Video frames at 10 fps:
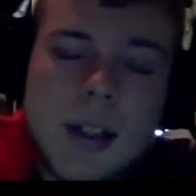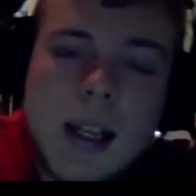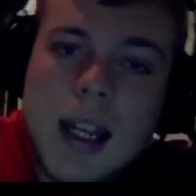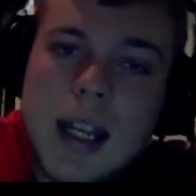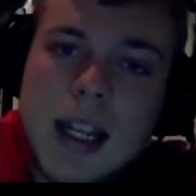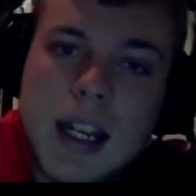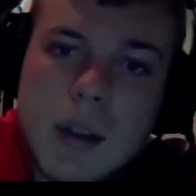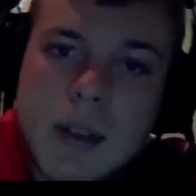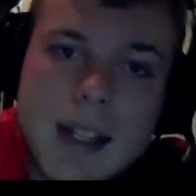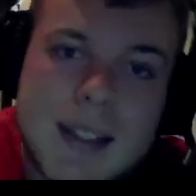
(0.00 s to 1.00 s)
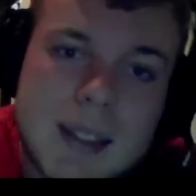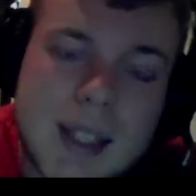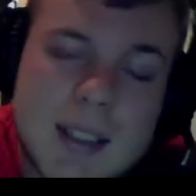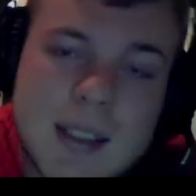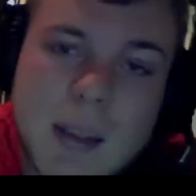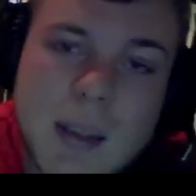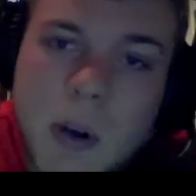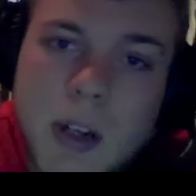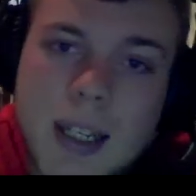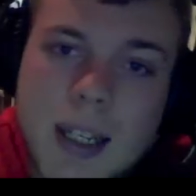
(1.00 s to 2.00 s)
And I know that's a
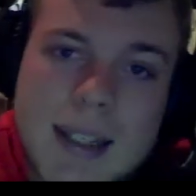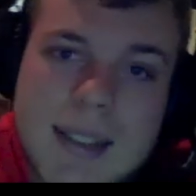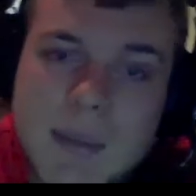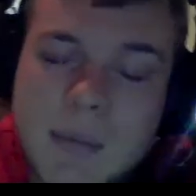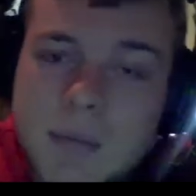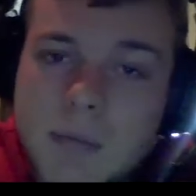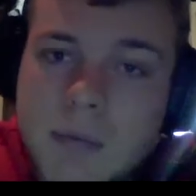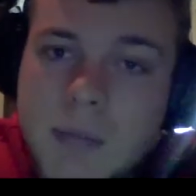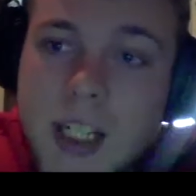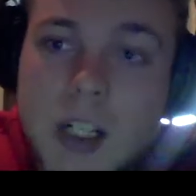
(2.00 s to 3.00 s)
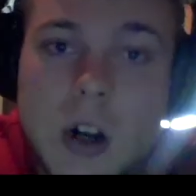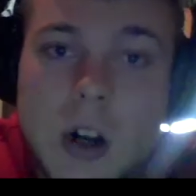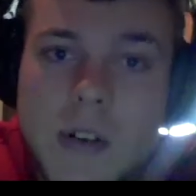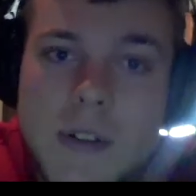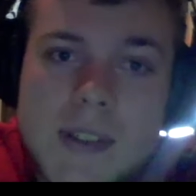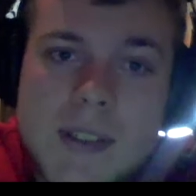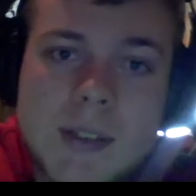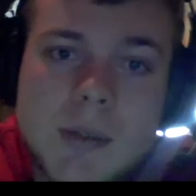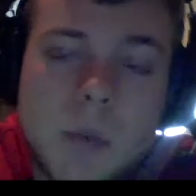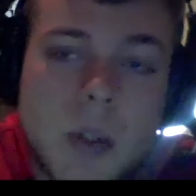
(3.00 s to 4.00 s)
market that's in cards is
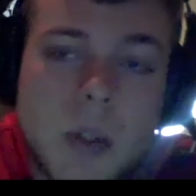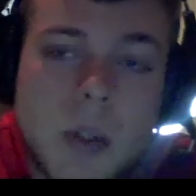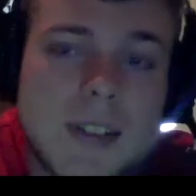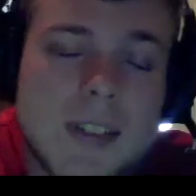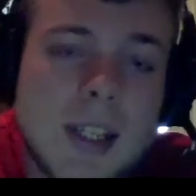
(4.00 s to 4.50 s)
works,